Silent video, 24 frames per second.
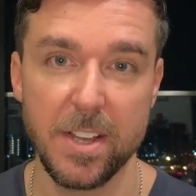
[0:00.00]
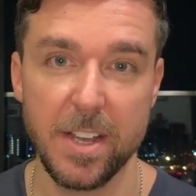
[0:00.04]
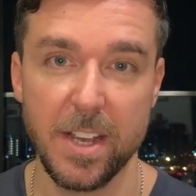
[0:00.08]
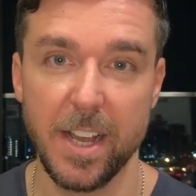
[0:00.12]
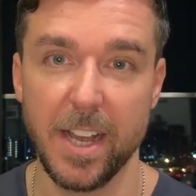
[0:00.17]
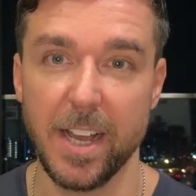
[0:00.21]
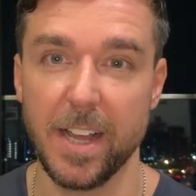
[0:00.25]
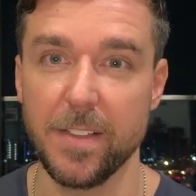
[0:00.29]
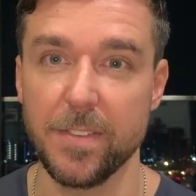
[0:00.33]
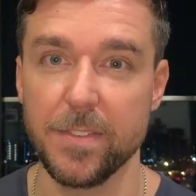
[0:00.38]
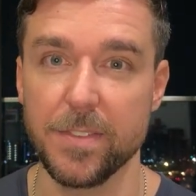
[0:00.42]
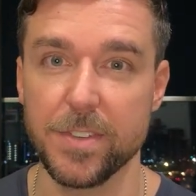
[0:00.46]

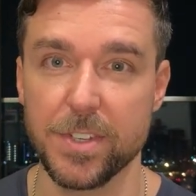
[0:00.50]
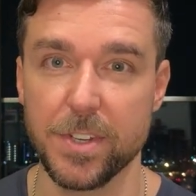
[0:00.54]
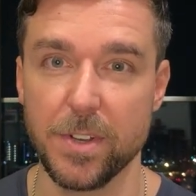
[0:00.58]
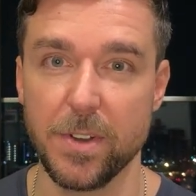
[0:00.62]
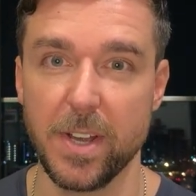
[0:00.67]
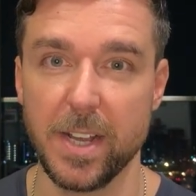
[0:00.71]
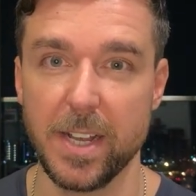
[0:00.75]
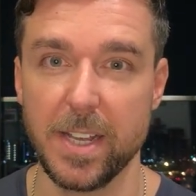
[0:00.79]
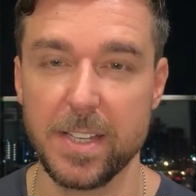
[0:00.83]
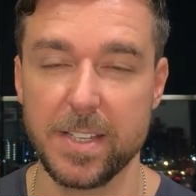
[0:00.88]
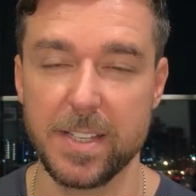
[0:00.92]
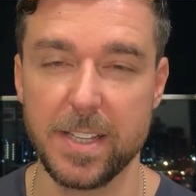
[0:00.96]
And so
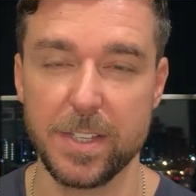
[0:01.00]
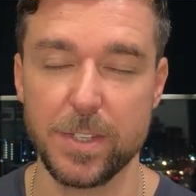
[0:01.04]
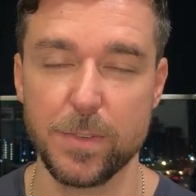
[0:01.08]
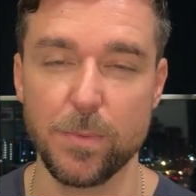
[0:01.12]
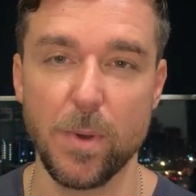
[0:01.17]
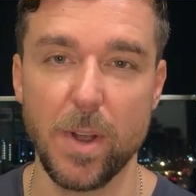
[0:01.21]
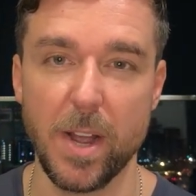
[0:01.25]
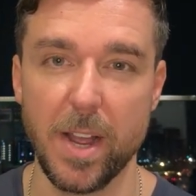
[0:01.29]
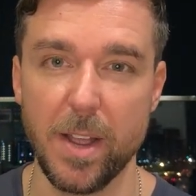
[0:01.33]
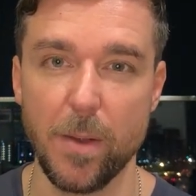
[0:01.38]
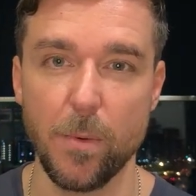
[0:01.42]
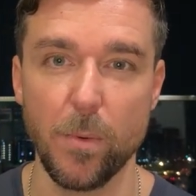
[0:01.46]
I guess that's
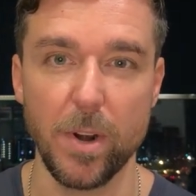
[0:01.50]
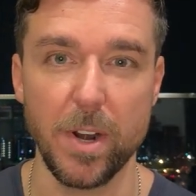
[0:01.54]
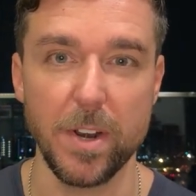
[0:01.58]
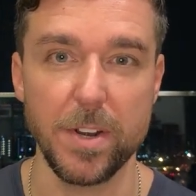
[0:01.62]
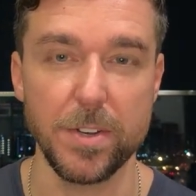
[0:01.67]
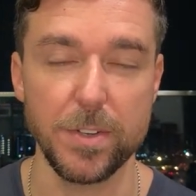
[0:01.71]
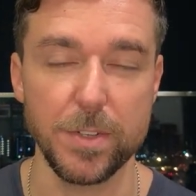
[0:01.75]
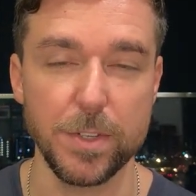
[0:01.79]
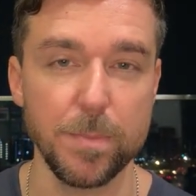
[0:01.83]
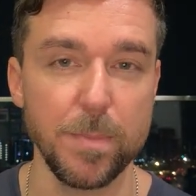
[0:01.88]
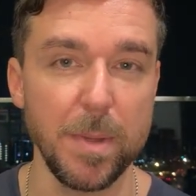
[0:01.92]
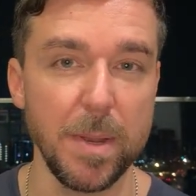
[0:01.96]
why I wanted
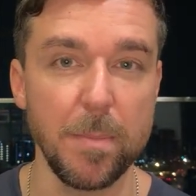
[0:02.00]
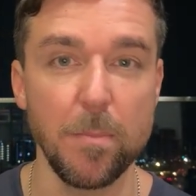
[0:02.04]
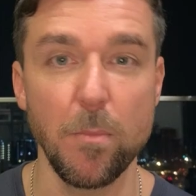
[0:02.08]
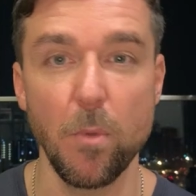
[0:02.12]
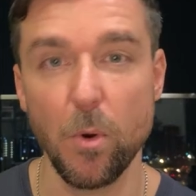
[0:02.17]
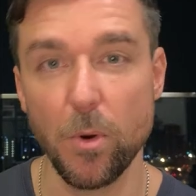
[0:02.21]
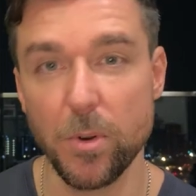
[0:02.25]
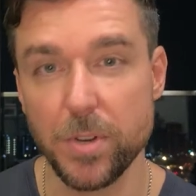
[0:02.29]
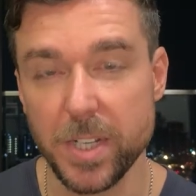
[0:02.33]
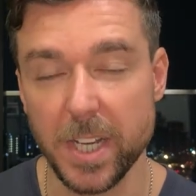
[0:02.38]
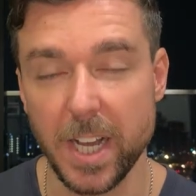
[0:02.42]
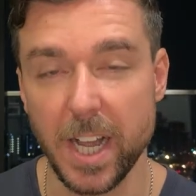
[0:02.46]
to spend
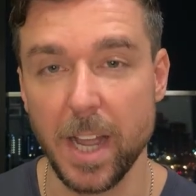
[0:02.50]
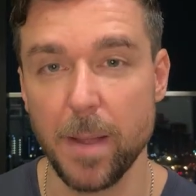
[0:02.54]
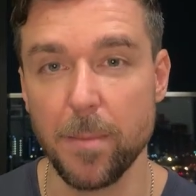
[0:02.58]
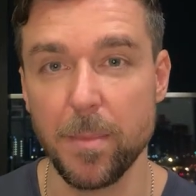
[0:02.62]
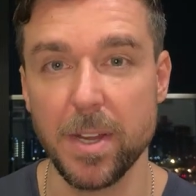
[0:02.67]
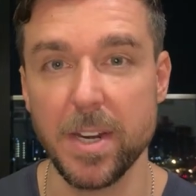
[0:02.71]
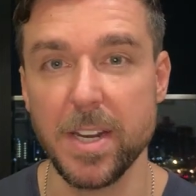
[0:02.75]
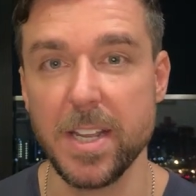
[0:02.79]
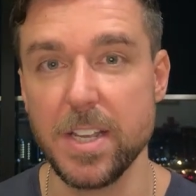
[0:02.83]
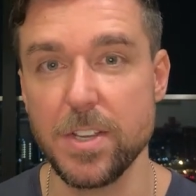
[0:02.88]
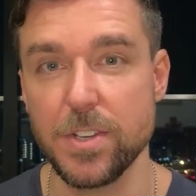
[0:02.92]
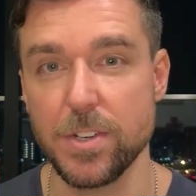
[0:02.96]
more time
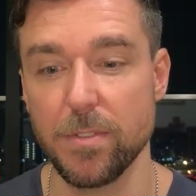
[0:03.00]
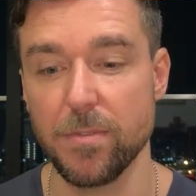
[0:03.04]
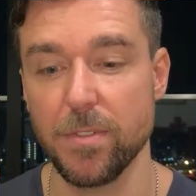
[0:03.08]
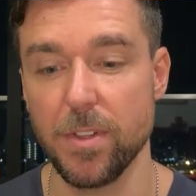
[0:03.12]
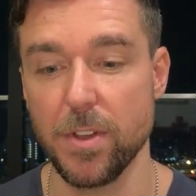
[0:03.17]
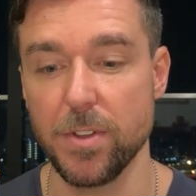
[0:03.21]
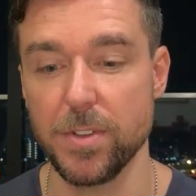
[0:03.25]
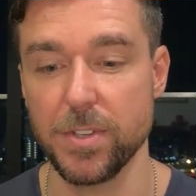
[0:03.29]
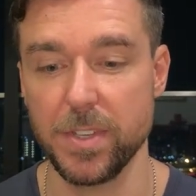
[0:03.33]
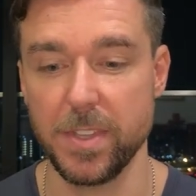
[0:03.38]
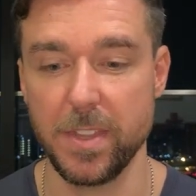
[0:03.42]
on each of those.